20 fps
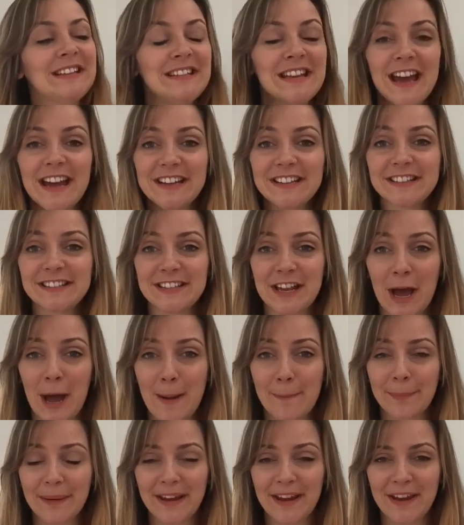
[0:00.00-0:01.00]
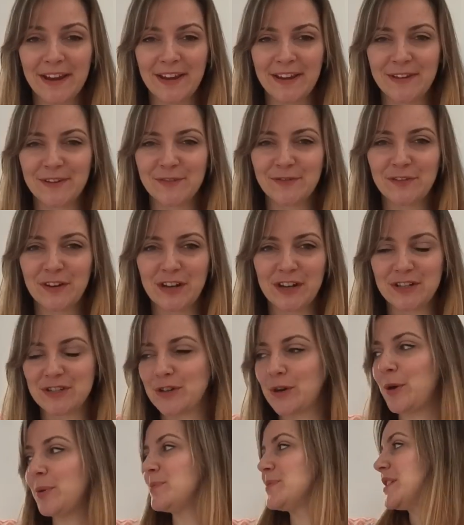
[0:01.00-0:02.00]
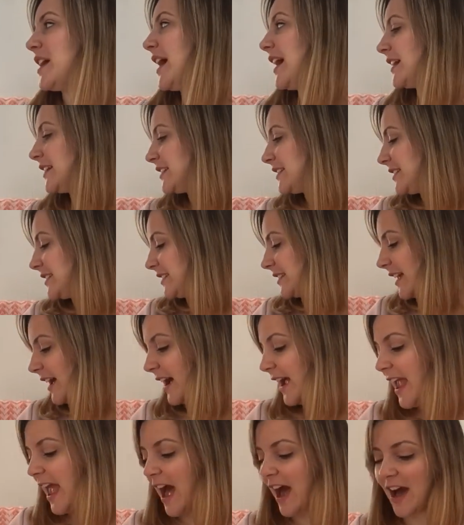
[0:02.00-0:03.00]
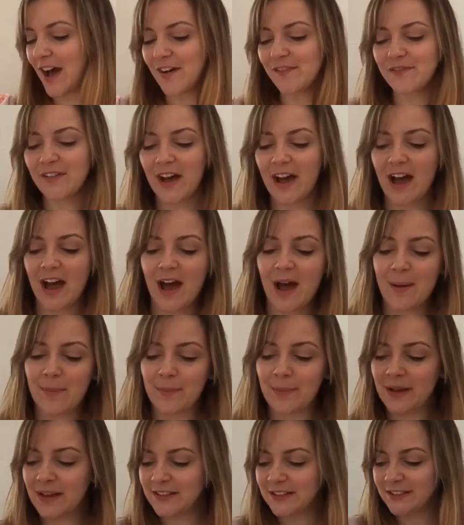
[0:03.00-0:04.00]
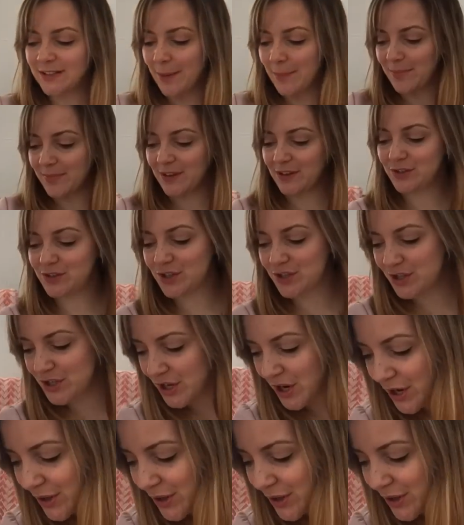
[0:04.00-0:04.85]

Next up in finished objects, I have um, something to show